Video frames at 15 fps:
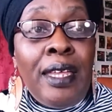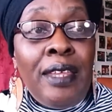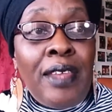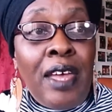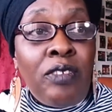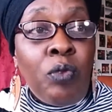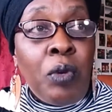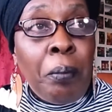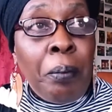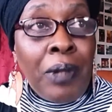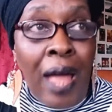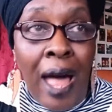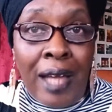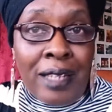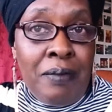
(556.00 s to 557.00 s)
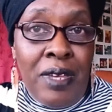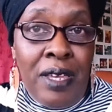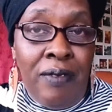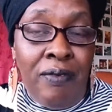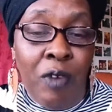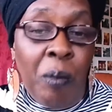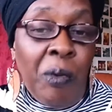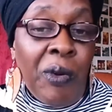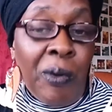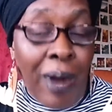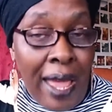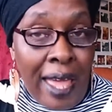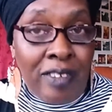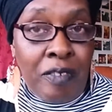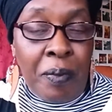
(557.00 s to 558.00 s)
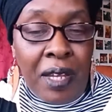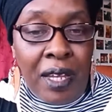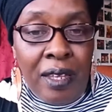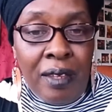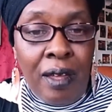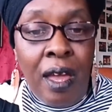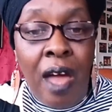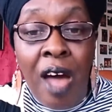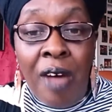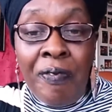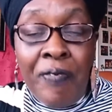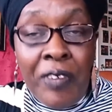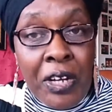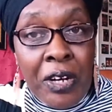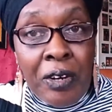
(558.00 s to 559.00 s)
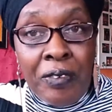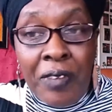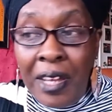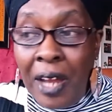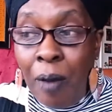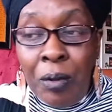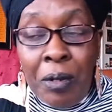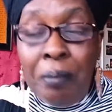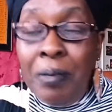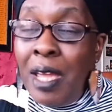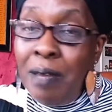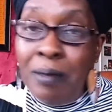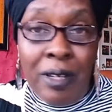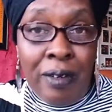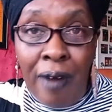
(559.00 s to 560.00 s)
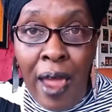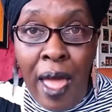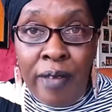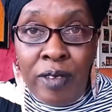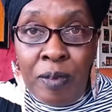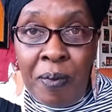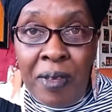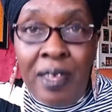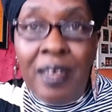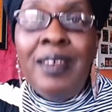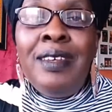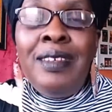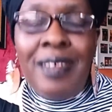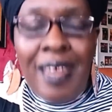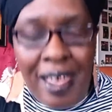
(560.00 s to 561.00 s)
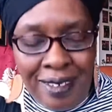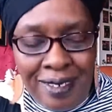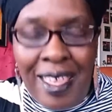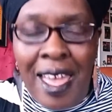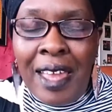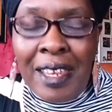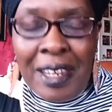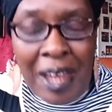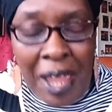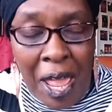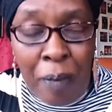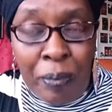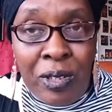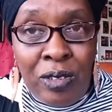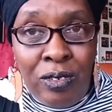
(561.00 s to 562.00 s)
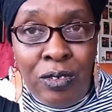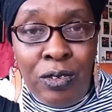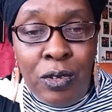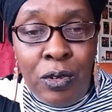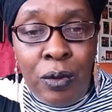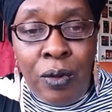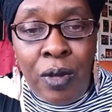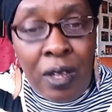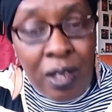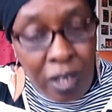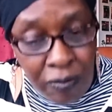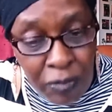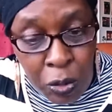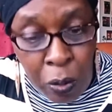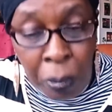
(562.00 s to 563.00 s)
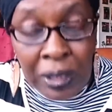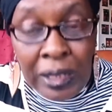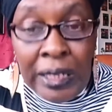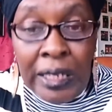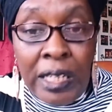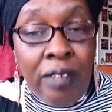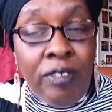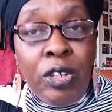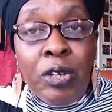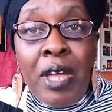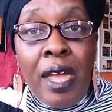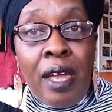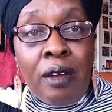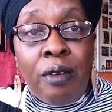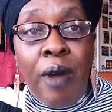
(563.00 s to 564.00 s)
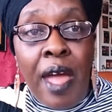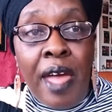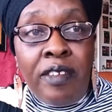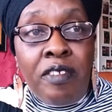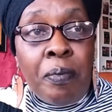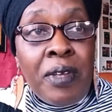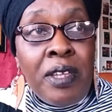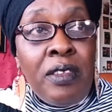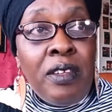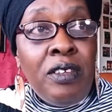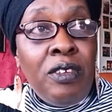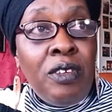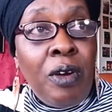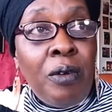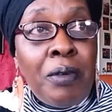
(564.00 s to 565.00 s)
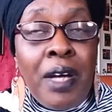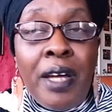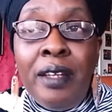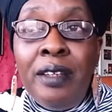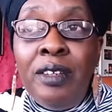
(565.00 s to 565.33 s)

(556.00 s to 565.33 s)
And that's what blocked me from grasping it. A fear that I wouldn't be able to grasp it. Yes, that can happen to you. If you believe you can't grasp it, then you know what?